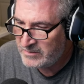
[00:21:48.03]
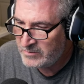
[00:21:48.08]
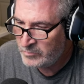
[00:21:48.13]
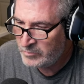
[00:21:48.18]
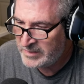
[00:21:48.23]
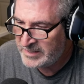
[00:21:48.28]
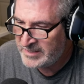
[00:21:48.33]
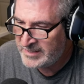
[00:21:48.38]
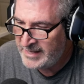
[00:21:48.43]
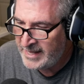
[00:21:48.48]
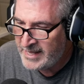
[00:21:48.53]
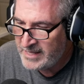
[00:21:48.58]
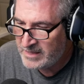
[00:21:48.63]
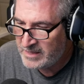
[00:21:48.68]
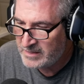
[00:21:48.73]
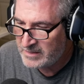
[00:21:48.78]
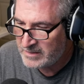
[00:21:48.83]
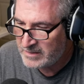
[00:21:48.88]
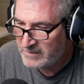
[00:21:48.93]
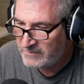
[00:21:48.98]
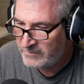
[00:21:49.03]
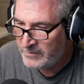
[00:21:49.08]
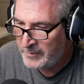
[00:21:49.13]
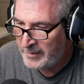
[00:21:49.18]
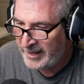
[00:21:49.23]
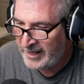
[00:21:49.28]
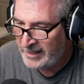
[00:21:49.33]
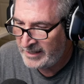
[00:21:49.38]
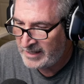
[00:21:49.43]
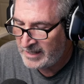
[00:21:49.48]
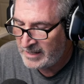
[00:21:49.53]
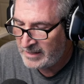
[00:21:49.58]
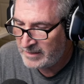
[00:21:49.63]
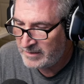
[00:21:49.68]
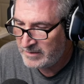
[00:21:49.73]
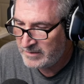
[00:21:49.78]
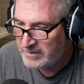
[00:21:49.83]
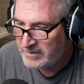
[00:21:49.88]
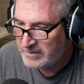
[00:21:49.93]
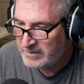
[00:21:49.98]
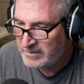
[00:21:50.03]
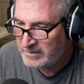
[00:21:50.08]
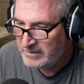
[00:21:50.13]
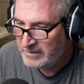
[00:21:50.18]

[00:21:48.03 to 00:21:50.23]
was Nathan's from Auntie Anne's.